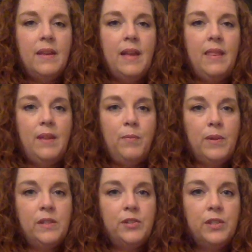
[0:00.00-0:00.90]
And then
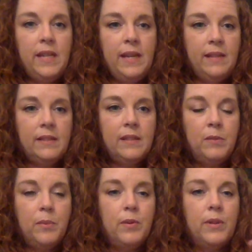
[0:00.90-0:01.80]
what's your second
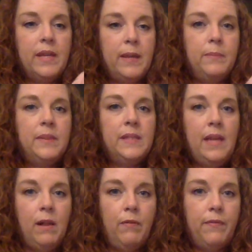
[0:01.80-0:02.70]
syllable?
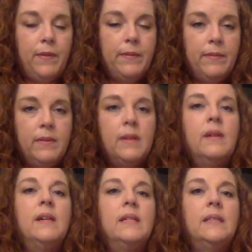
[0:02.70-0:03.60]
Himself.
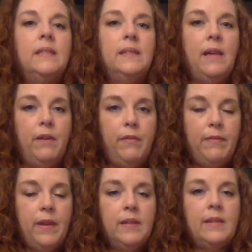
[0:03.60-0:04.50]
Self.
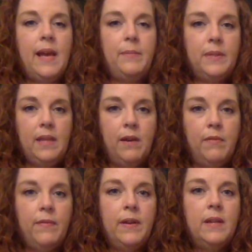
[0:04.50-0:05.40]
Tap
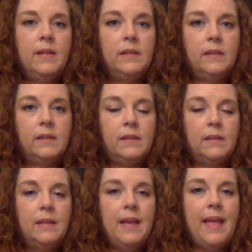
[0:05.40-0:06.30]
self.
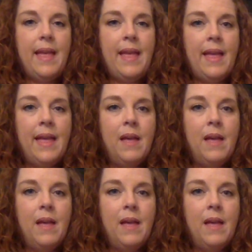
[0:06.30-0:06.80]
S-E-L-F.